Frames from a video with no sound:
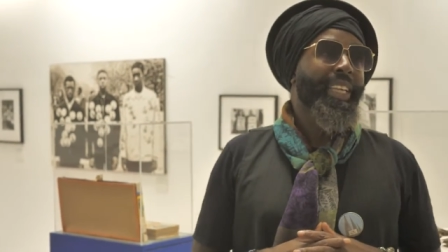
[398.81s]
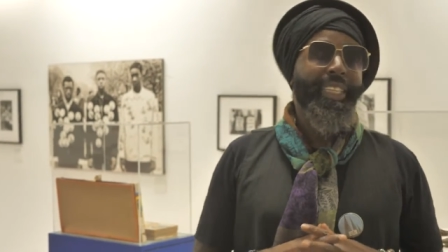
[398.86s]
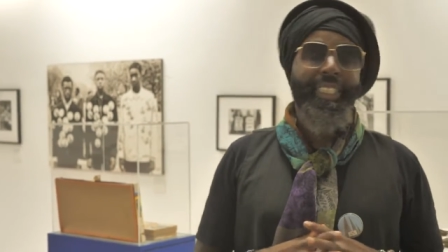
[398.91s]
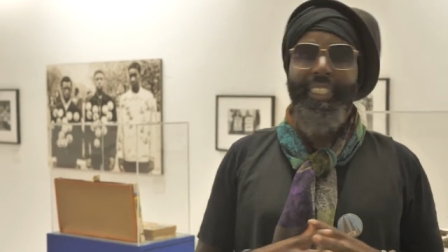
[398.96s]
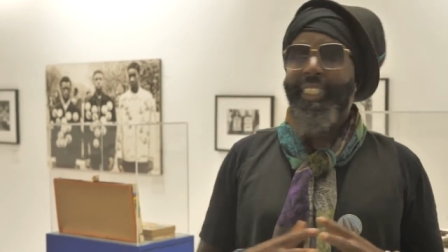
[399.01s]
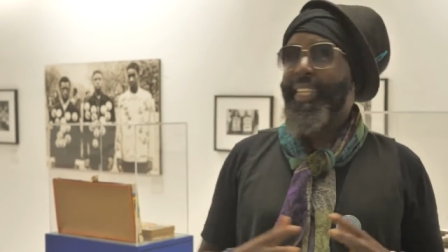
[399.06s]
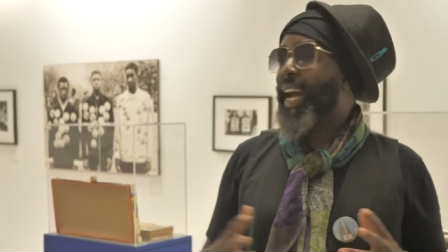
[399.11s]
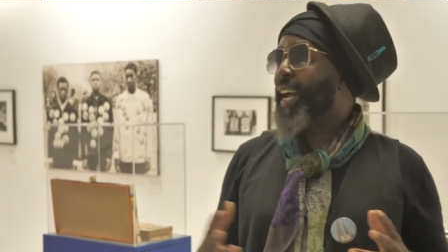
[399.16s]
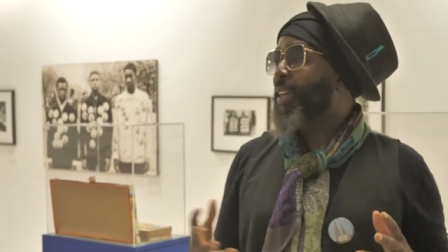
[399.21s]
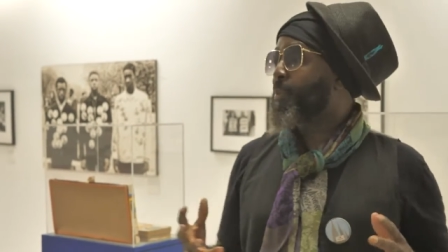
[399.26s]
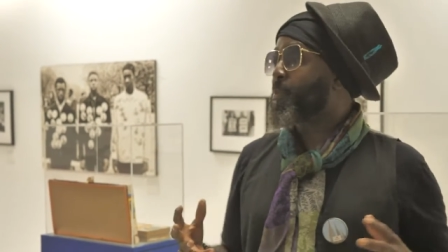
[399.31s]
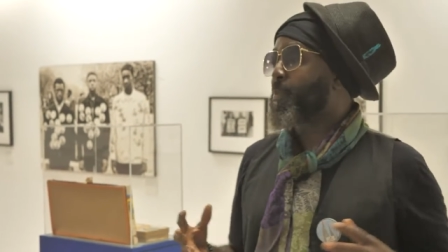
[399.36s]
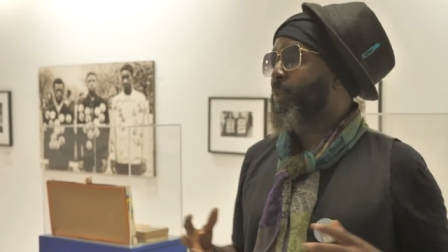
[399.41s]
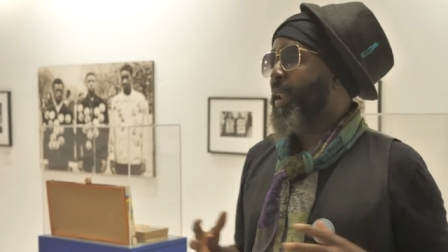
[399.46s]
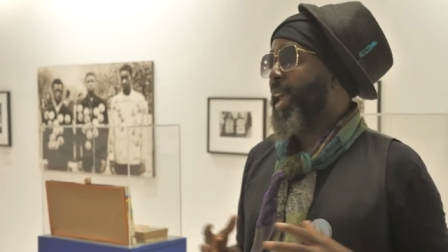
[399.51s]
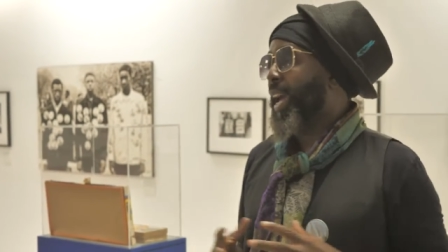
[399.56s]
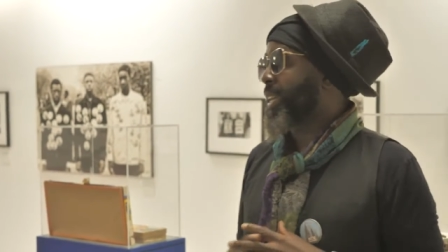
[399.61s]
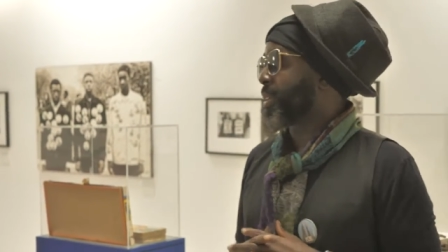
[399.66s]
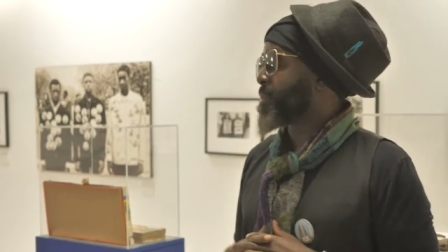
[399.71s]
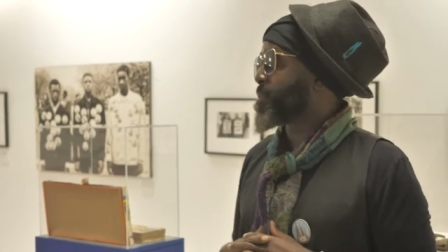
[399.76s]
It's not
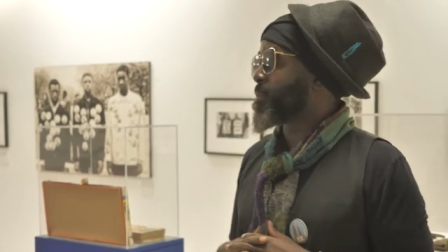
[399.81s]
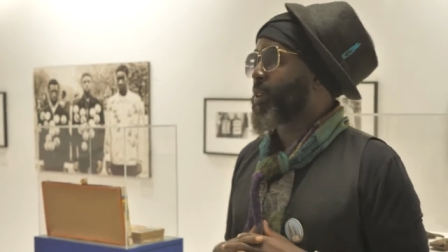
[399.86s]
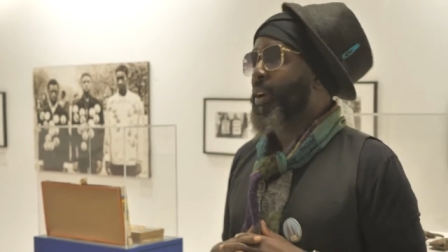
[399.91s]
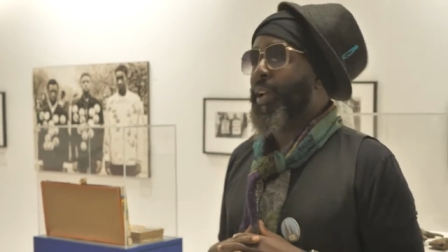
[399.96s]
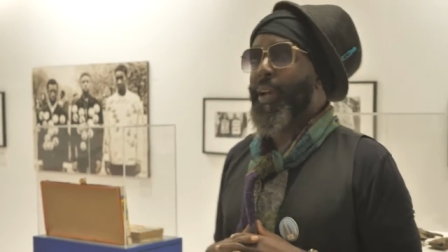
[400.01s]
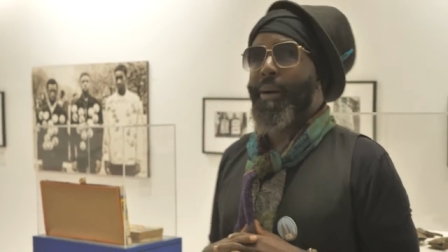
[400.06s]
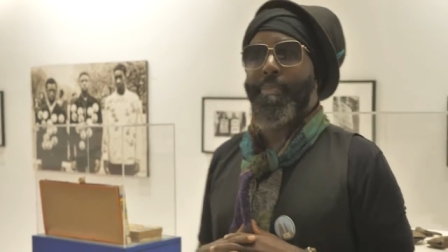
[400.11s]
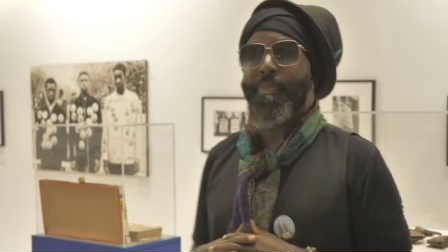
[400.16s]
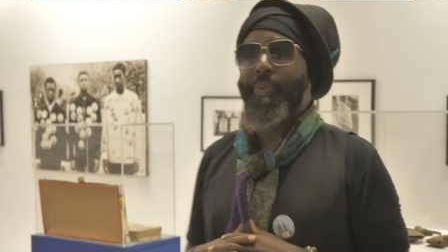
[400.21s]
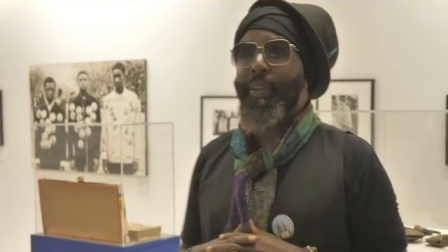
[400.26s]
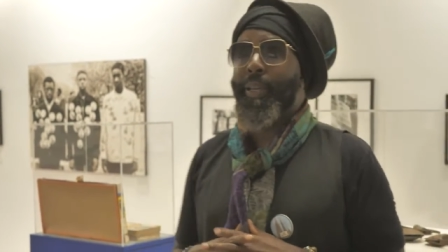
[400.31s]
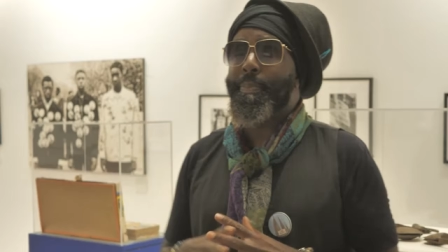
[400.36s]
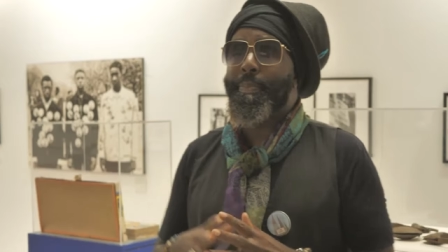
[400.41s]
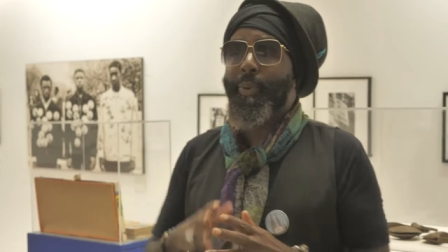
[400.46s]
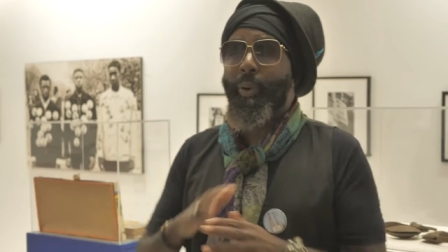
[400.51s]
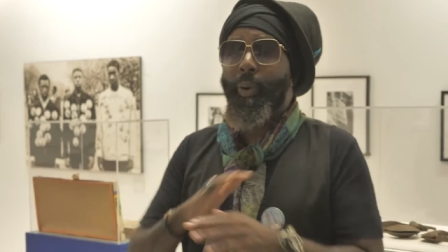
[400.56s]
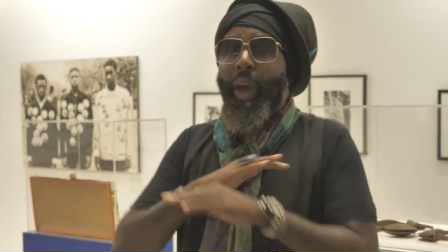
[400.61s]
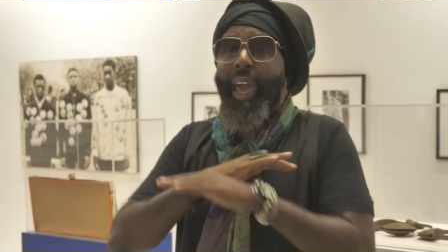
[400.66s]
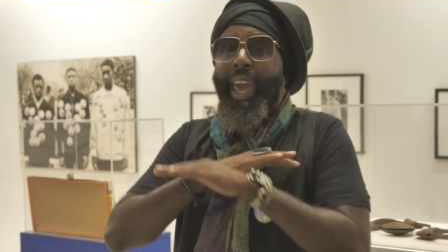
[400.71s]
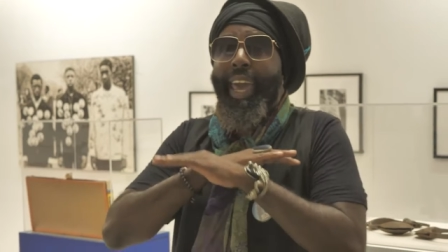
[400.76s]
black and brown
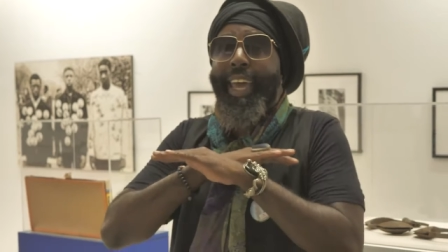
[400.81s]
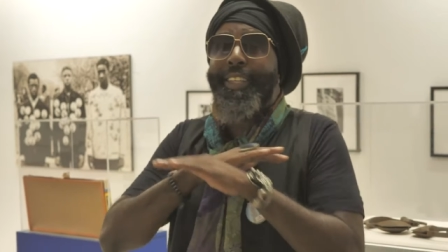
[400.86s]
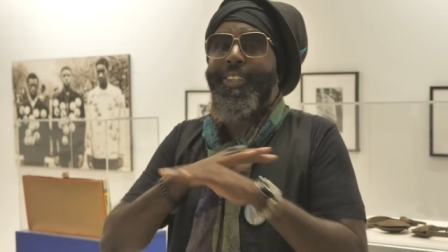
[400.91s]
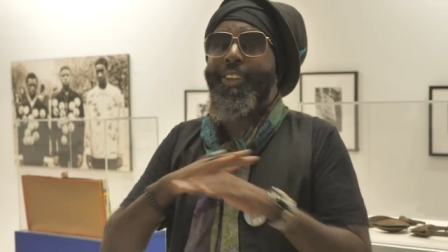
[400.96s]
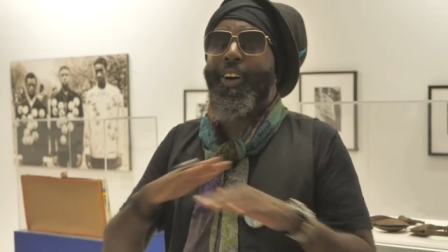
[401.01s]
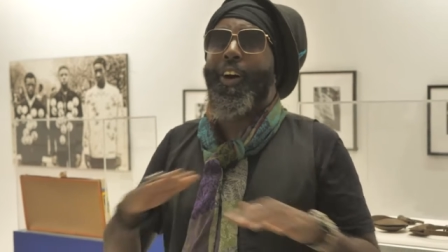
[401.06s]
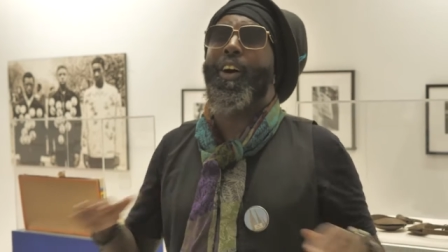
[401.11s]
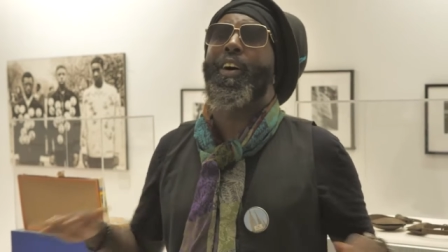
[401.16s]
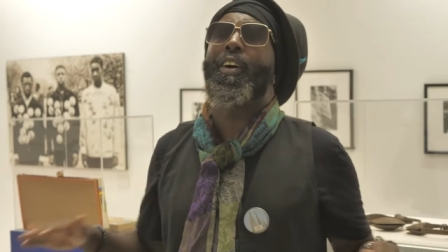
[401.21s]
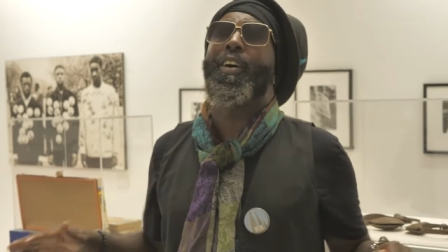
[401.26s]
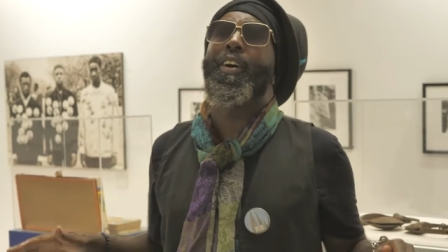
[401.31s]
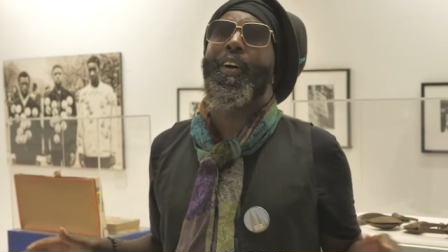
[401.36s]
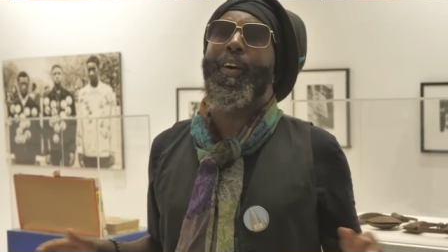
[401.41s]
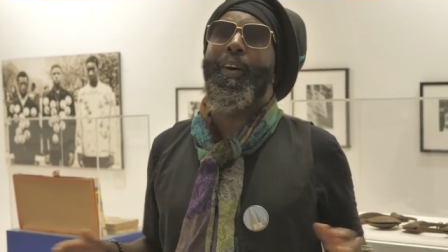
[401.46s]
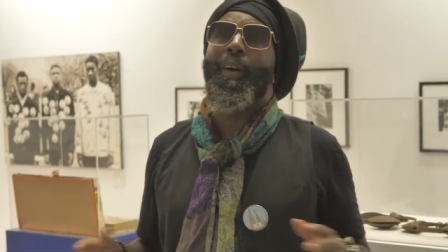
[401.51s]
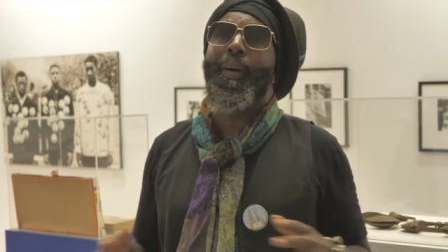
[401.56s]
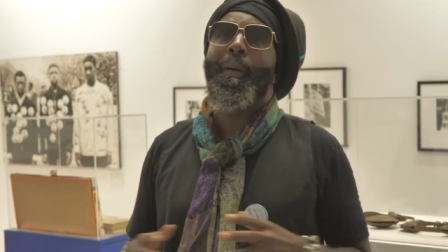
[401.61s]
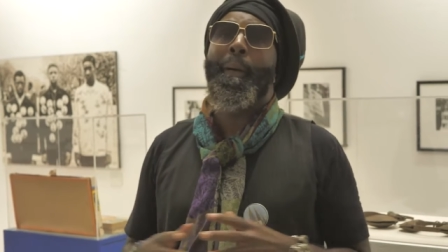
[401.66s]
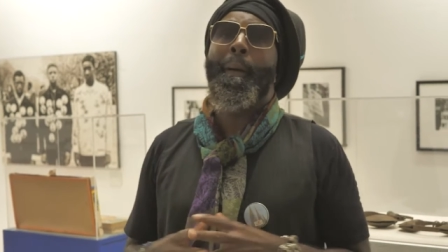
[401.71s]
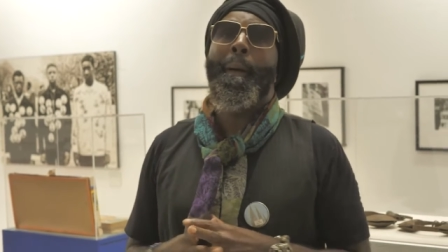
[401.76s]
people at
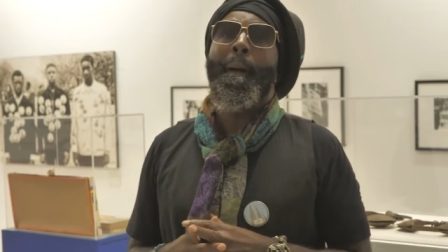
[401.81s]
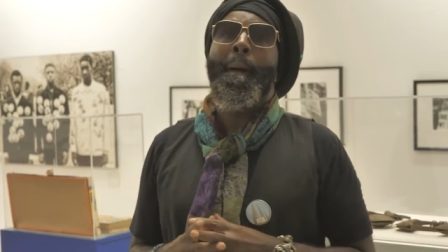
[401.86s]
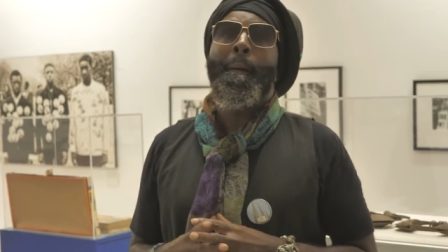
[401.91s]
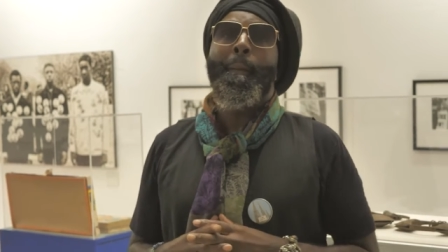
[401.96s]
all.